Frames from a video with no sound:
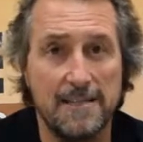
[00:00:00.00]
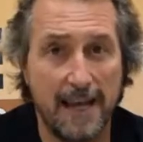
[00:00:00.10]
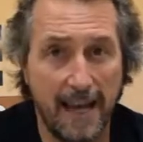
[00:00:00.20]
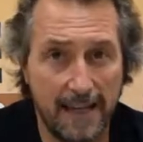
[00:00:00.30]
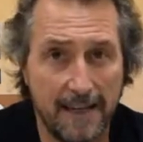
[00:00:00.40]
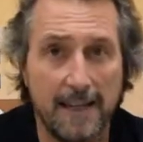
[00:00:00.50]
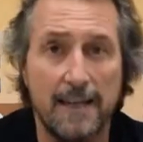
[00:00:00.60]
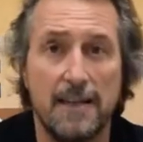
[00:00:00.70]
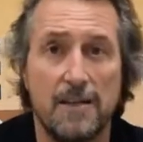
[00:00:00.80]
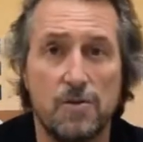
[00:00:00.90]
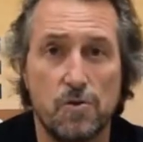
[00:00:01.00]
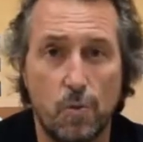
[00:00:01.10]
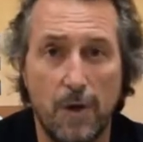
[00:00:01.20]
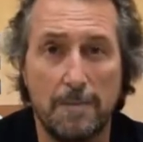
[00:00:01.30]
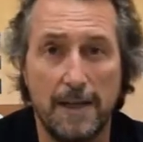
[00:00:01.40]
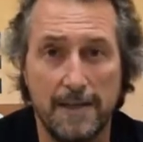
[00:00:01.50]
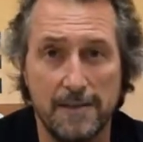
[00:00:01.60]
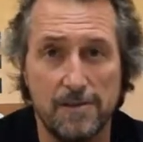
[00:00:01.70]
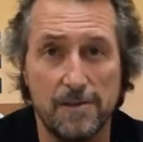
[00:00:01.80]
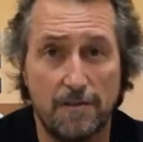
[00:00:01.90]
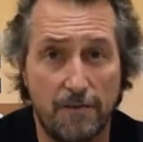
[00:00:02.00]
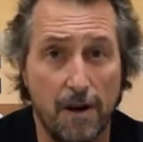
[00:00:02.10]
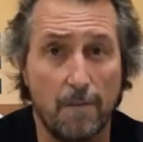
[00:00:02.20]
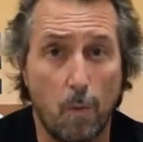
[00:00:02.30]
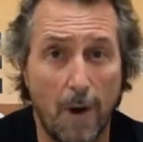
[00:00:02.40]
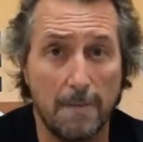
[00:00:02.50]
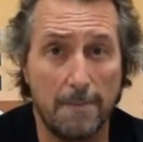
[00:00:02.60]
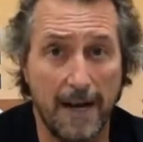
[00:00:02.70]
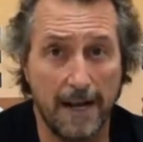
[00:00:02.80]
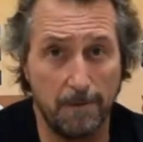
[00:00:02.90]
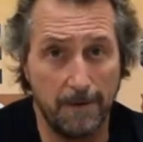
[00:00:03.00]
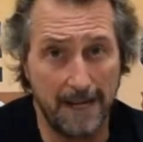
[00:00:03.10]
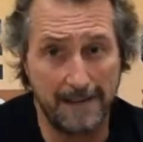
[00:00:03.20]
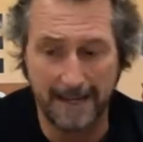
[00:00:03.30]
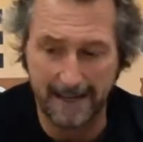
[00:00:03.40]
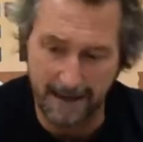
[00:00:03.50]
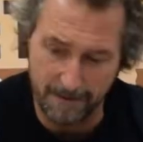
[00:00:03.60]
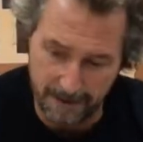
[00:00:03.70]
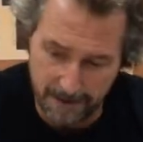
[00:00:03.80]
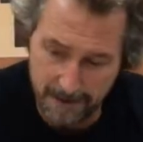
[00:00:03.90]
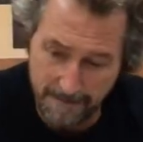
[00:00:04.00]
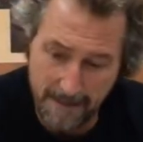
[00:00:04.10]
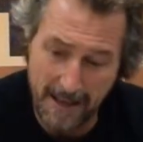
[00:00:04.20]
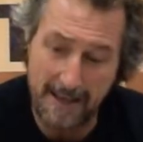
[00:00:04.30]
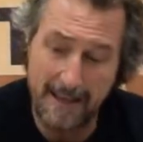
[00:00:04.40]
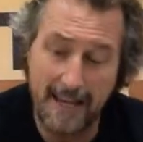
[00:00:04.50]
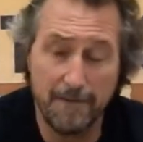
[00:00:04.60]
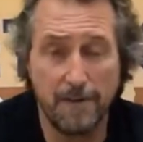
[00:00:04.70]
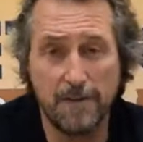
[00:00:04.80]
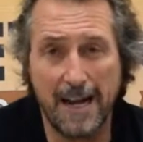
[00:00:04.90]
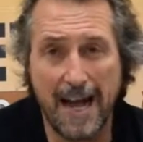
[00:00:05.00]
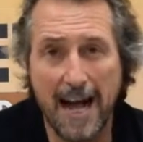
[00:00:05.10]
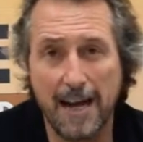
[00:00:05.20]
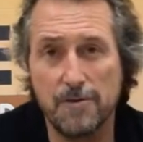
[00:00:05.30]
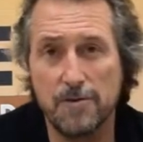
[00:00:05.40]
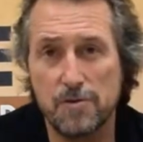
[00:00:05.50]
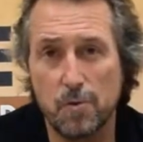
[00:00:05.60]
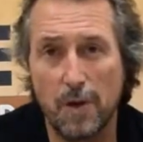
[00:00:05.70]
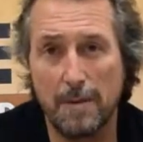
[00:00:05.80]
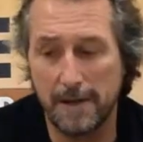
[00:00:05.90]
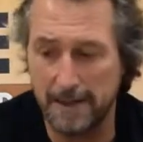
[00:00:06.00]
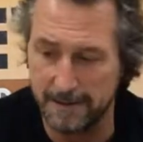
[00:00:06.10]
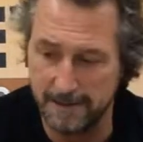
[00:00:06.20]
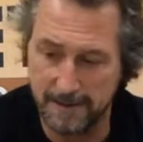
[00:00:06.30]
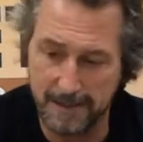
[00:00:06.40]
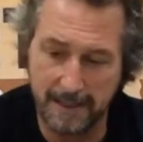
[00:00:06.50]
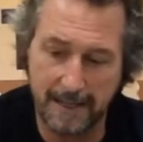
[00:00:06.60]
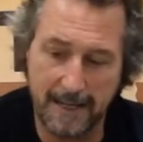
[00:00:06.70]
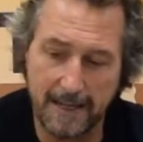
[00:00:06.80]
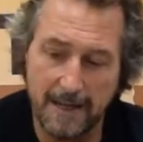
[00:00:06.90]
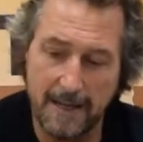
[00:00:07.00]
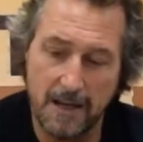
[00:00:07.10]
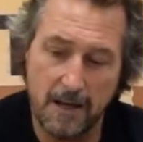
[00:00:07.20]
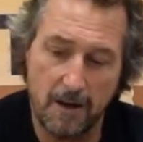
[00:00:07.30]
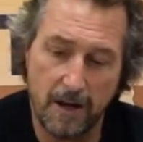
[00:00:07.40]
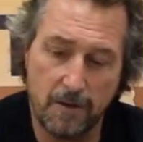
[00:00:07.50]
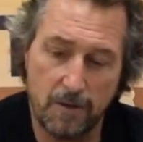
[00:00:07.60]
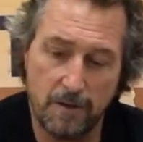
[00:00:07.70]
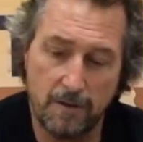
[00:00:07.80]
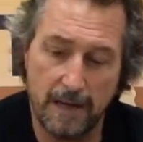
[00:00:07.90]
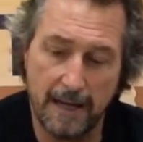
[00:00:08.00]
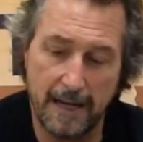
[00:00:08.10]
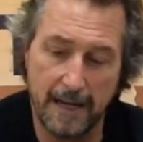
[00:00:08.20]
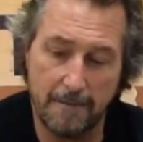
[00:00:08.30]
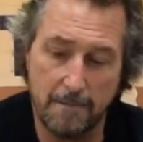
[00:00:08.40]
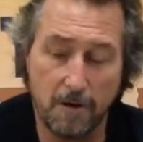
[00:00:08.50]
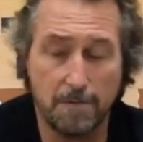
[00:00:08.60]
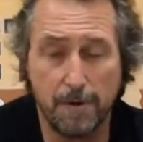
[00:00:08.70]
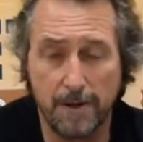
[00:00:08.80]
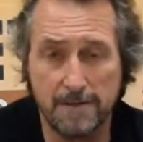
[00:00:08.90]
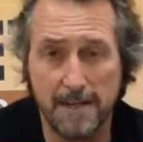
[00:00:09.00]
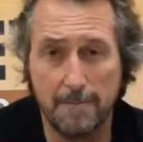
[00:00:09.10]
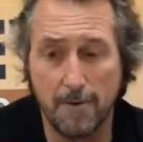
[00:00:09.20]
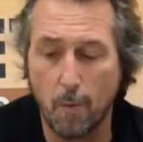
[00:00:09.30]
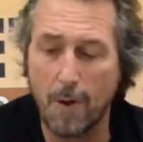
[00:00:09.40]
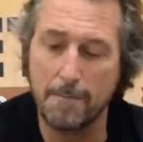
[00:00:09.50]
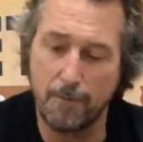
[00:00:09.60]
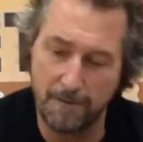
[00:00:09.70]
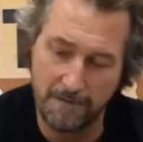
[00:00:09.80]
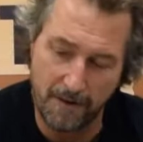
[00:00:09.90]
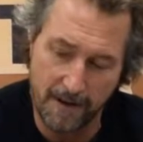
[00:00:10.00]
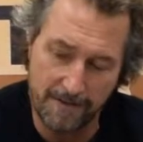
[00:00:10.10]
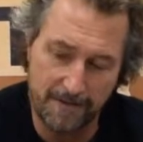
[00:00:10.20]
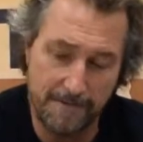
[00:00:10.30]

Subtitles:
10 square metres from one pail at that coverage. If I've got 100 square metres, okay, I could multiply this out by 1.5,